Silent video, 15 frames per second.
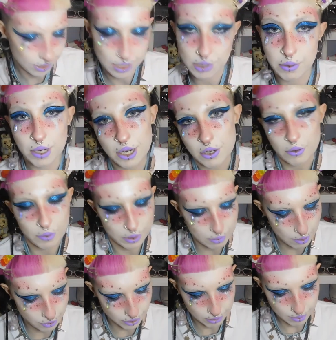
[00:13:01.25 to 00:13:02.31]
that's what I do with
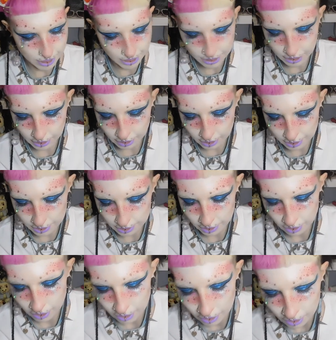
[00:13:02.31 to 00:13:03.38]
most of my stickers.
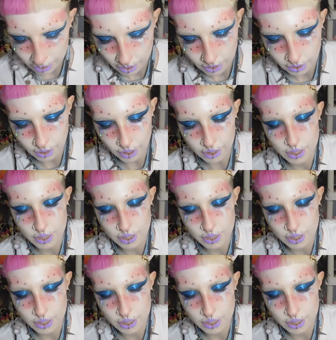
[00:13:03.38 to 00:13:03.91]
Got